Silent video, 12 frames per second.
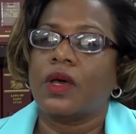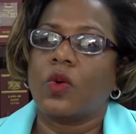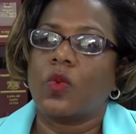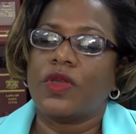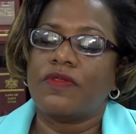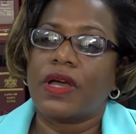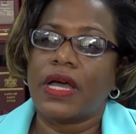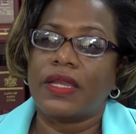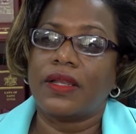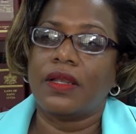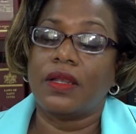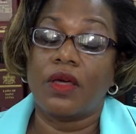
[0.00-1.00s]
We've had a
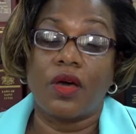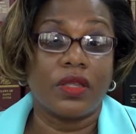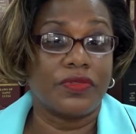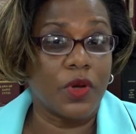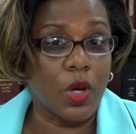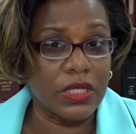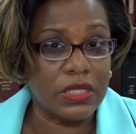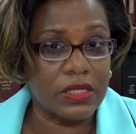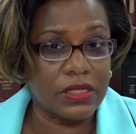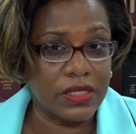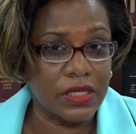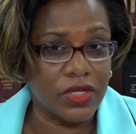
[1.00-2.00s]
lot of
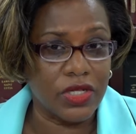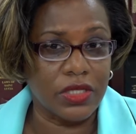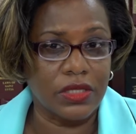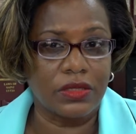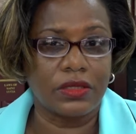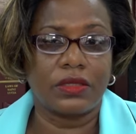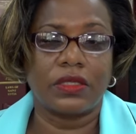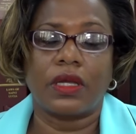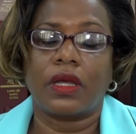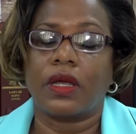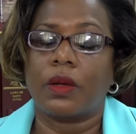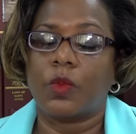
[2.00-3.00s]
consultation
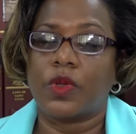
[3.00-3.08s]
um,